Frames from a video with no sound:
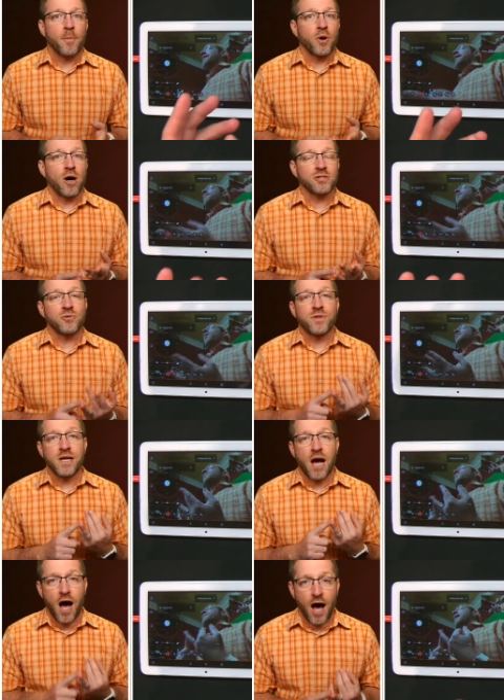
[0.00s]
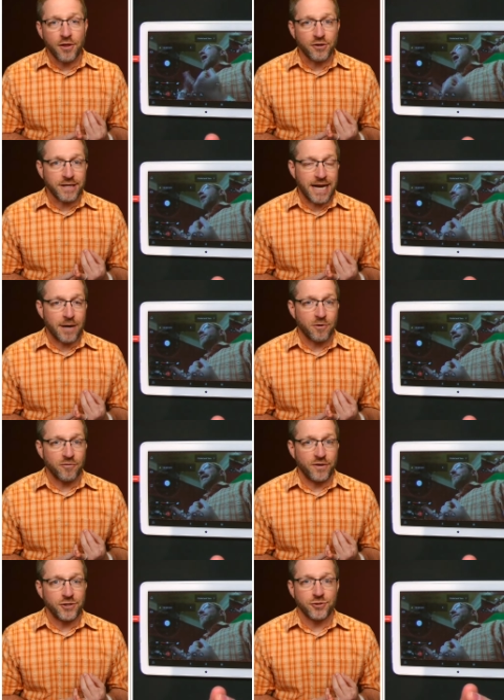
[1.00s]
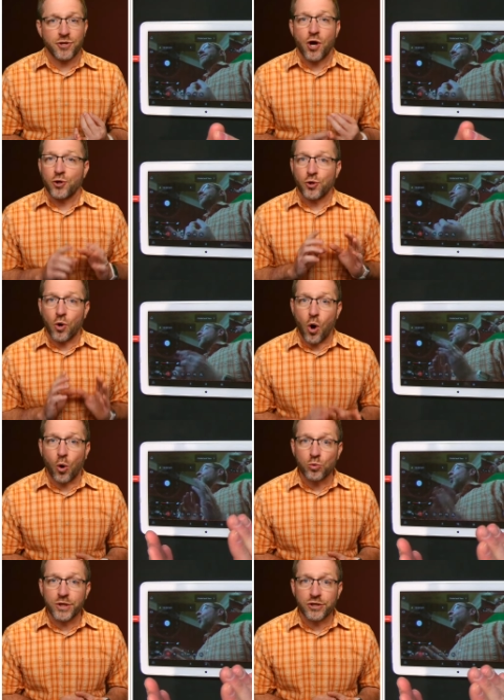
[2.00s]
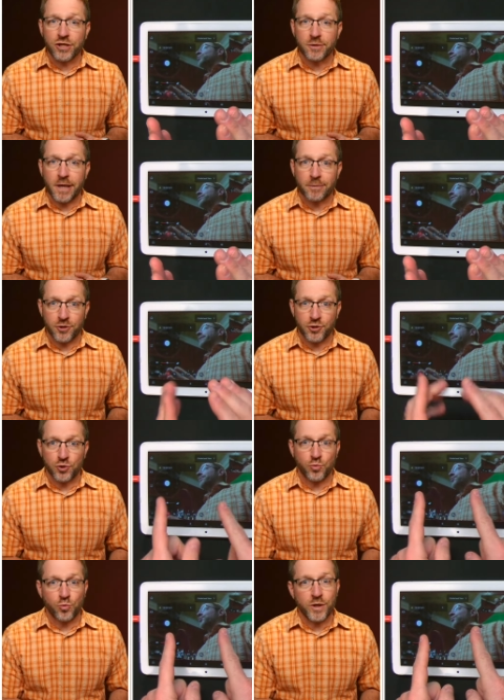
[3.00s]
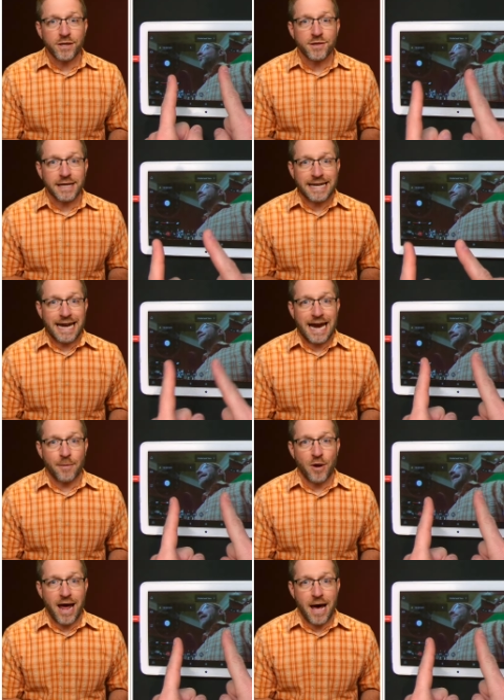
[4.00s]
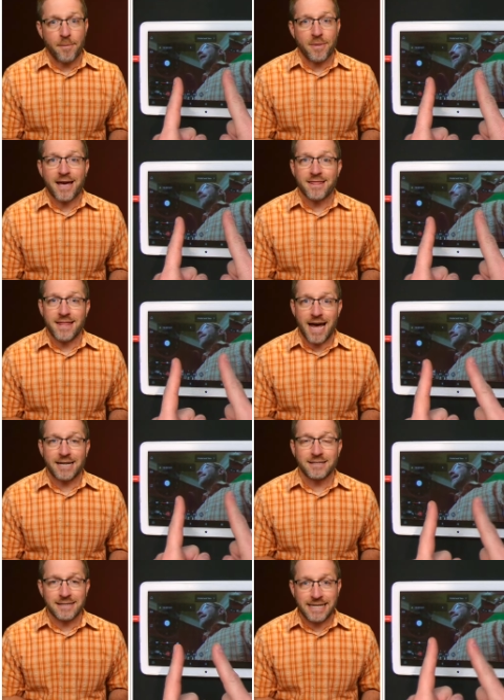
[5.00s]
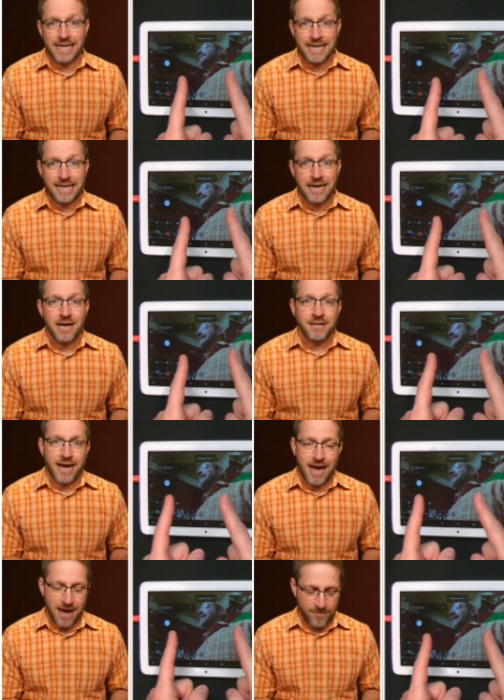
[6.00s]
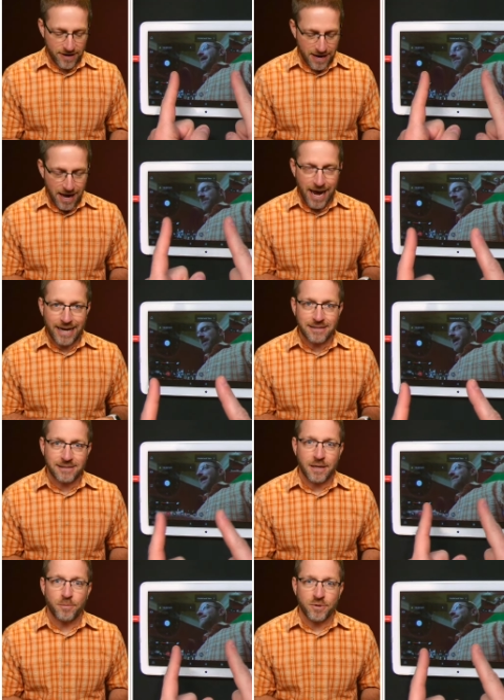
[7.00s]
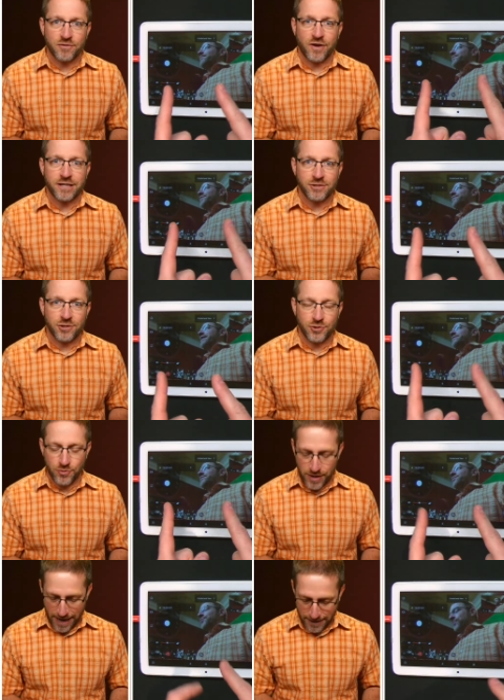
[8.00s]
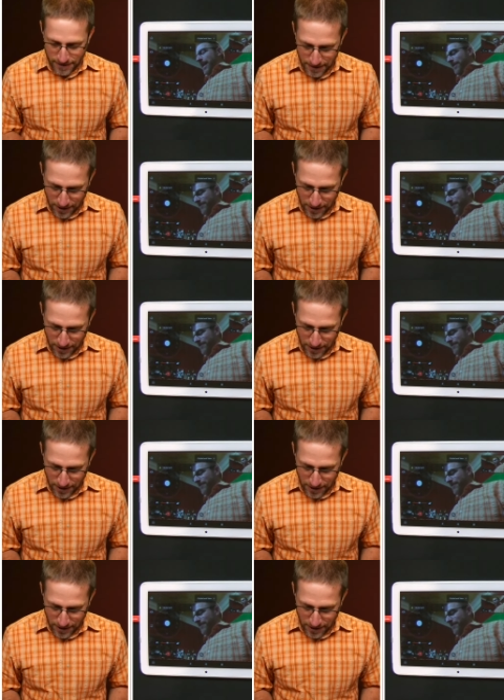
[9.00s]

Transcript: but also the other camera features you're only going to be able to do with the camera app. And that is key to having a separate device to do that.